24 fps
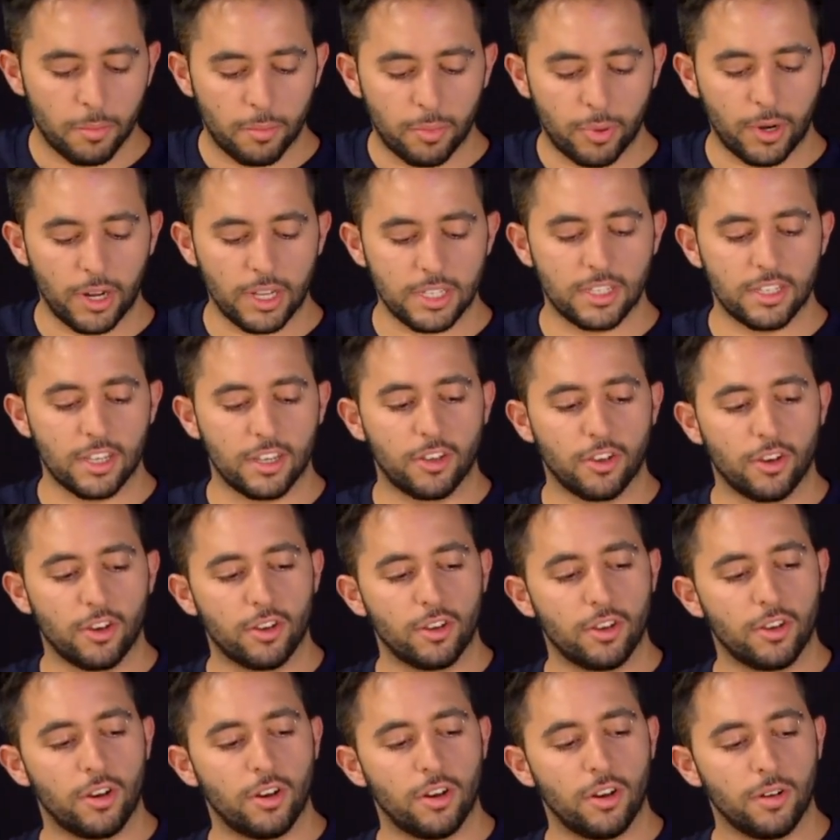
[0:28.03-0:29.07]
press the
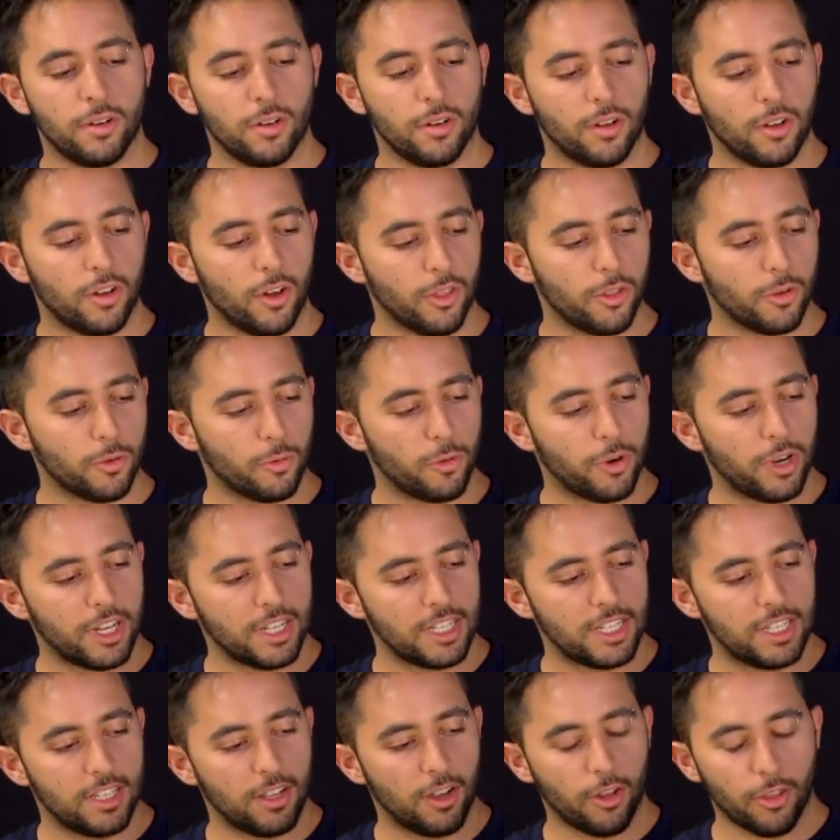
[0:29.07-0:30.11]
yo-yo,
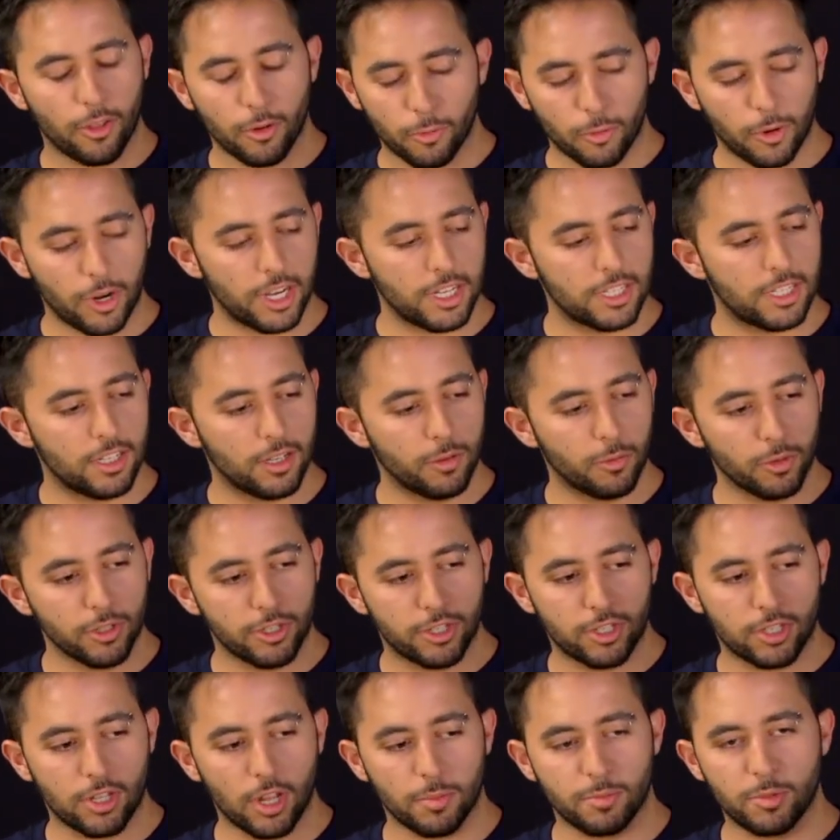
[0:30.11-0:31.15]
otherwise it will
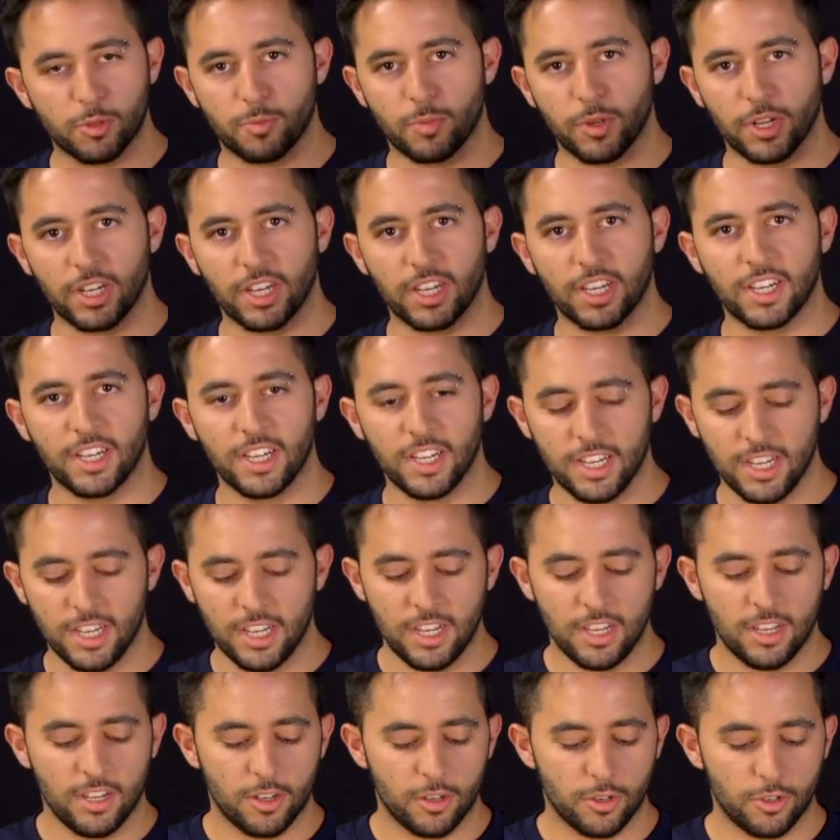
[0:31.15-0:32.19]
stop spinning.
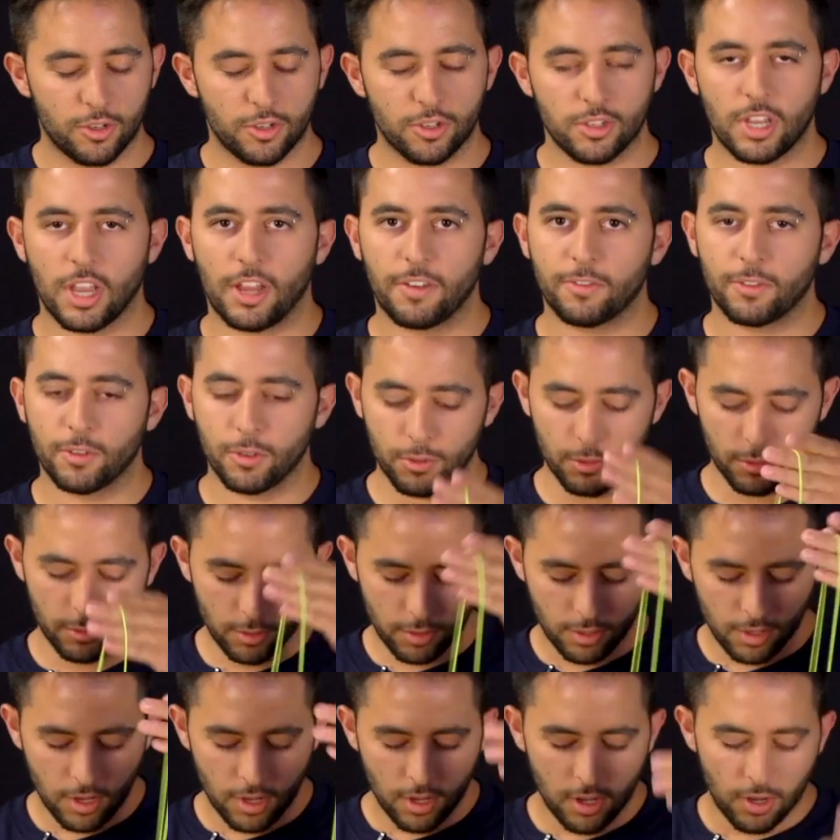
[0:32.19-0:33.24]
You just have
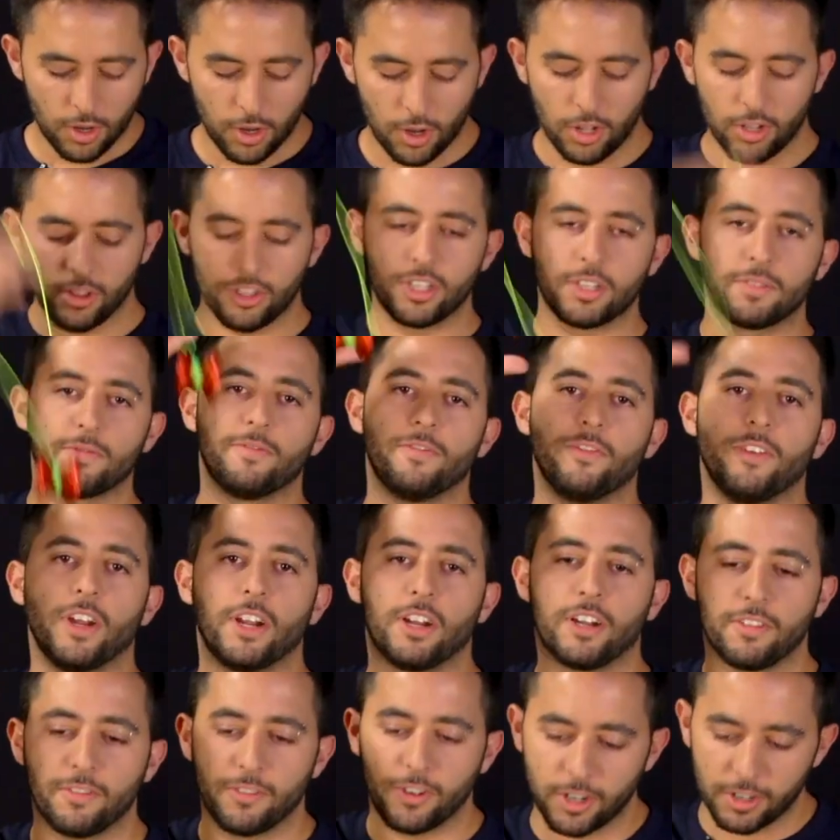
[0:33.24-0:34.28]
to hold it
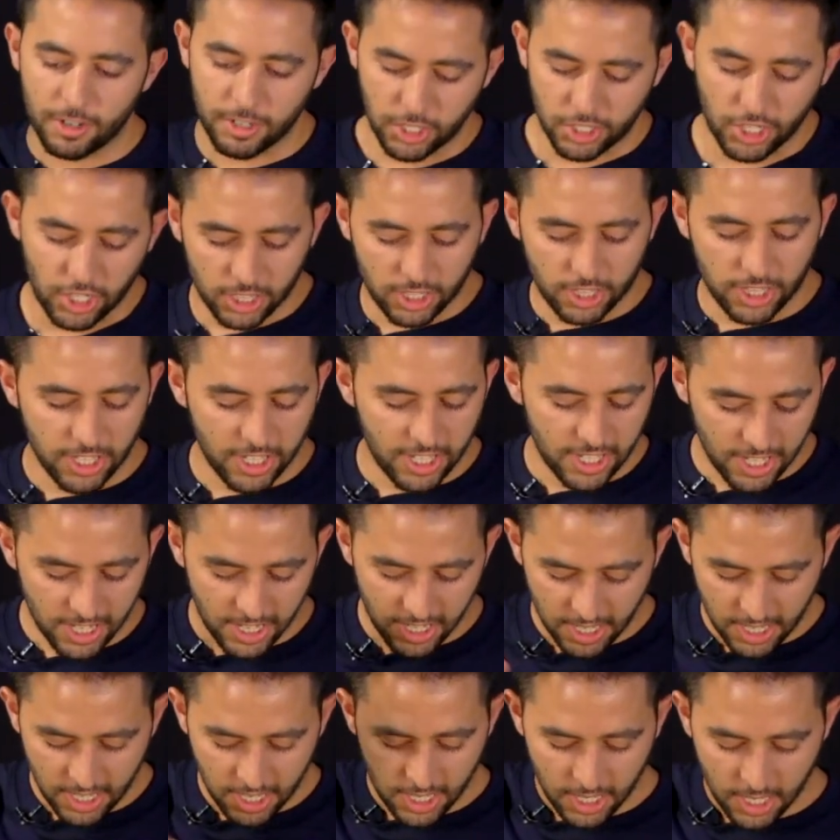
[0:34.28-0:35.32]
very, very gently.
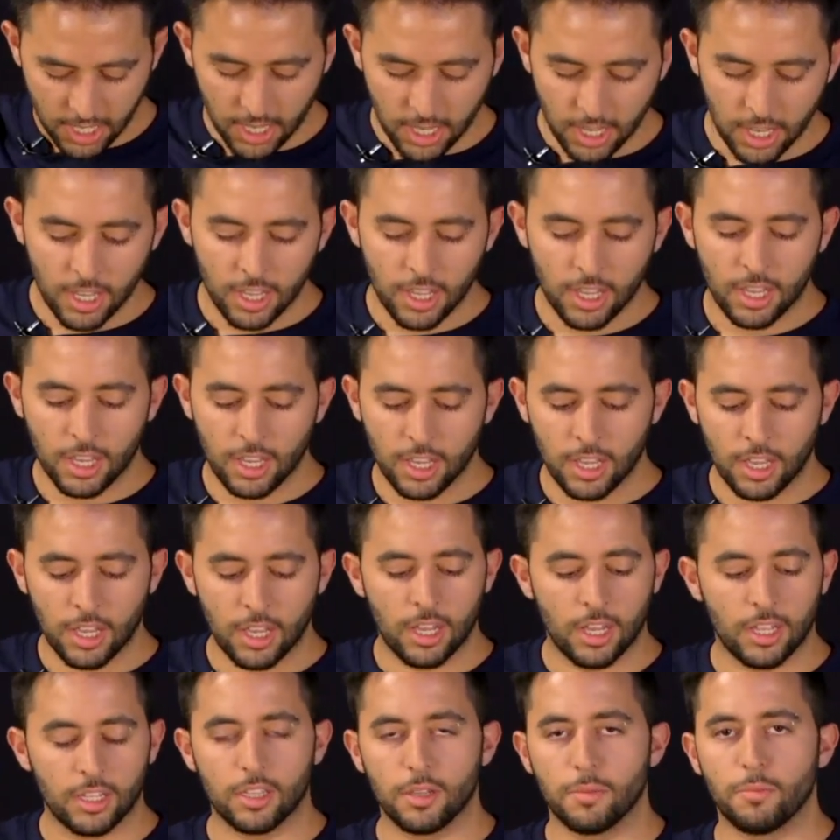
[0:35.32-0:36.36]

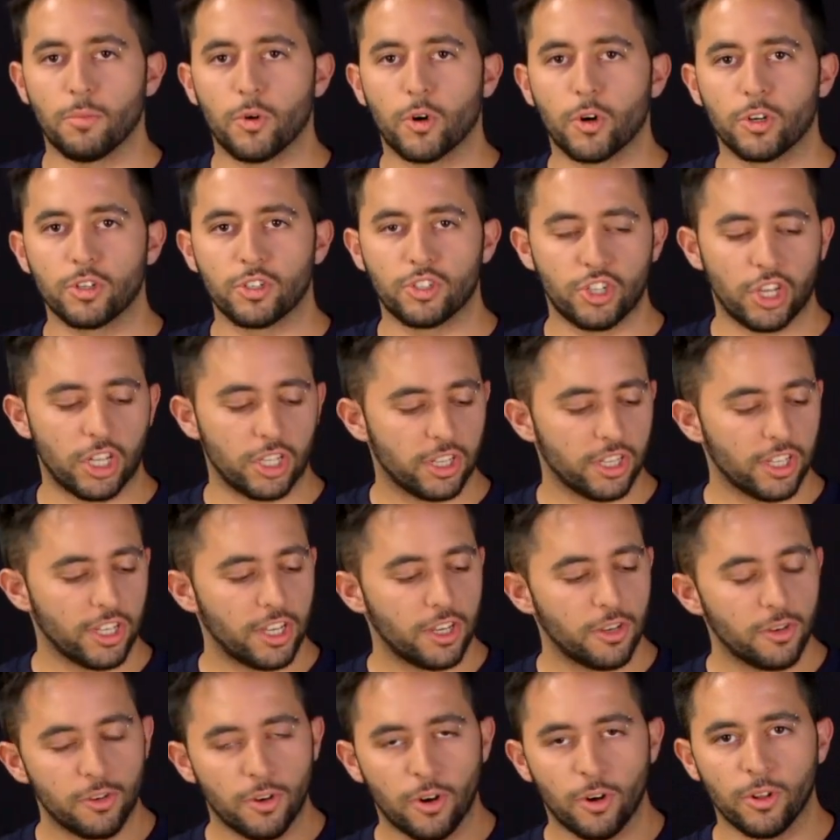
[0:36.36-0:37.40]
And the more
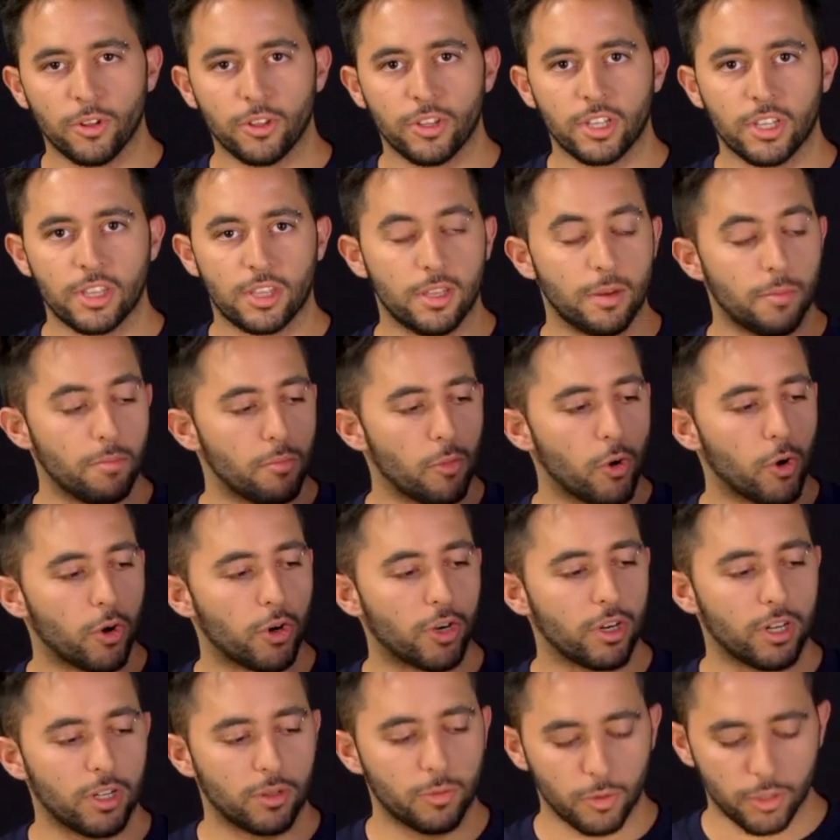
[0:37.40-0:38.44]
gently you hold it, the
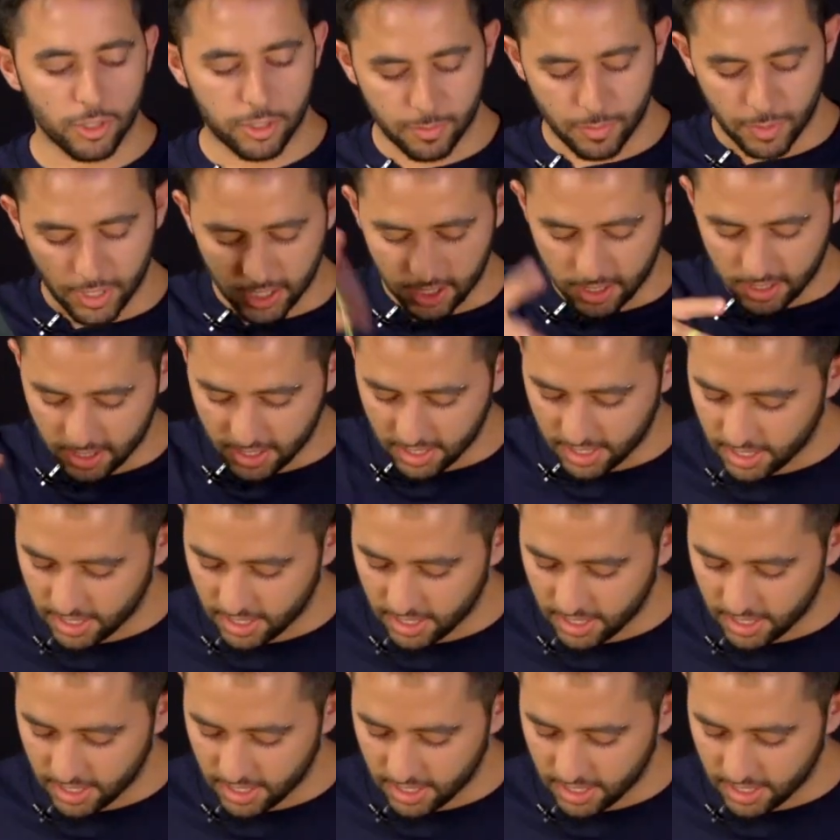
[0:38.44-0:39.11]
more it will spin.